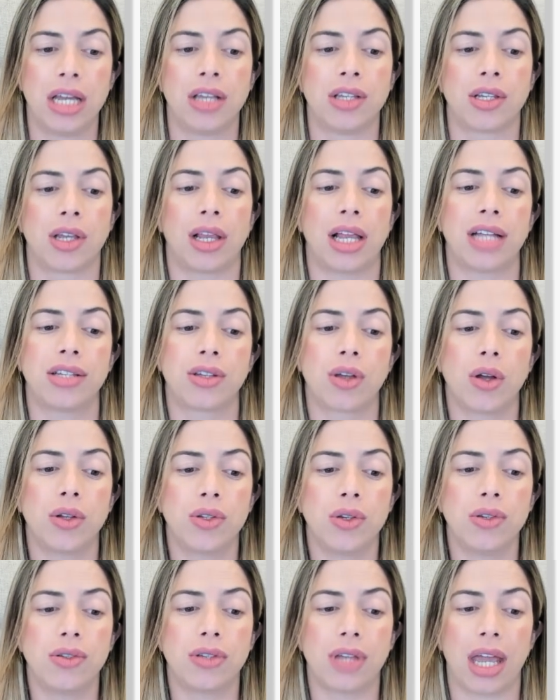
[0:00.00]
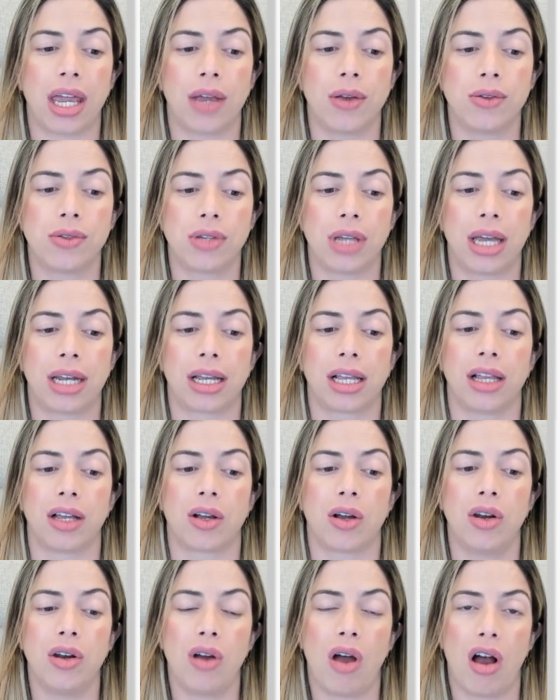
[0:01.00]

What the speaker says: So let's go to sales and click on